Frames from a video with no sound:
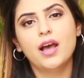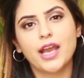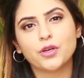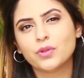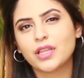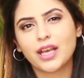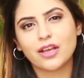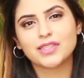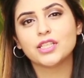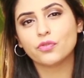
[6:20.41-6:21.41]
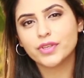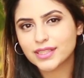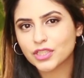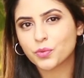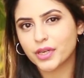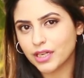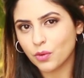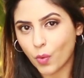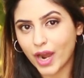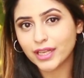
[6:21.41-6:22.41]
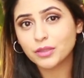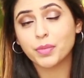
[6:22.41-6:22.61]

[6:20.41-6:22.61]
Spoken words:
I don't think I've seen a recent one in a while,